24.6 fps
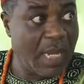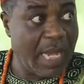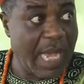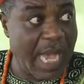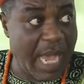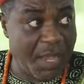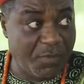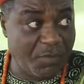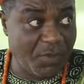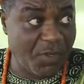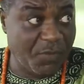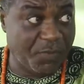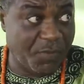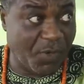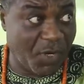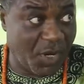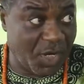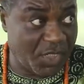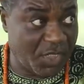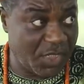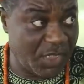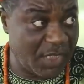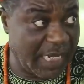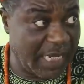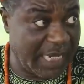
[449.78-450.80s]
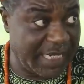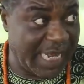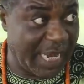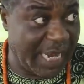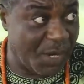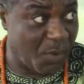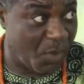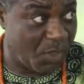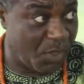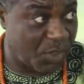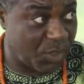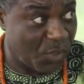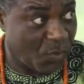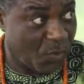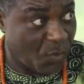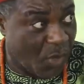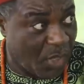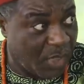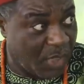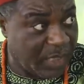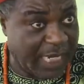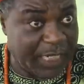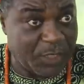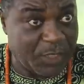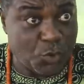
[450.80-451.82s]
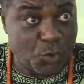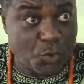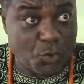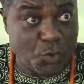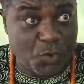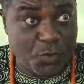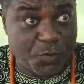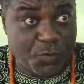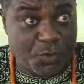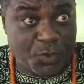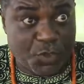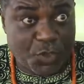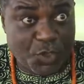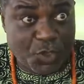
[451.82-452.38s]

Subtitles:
Oh, have you forgotten that I was the one that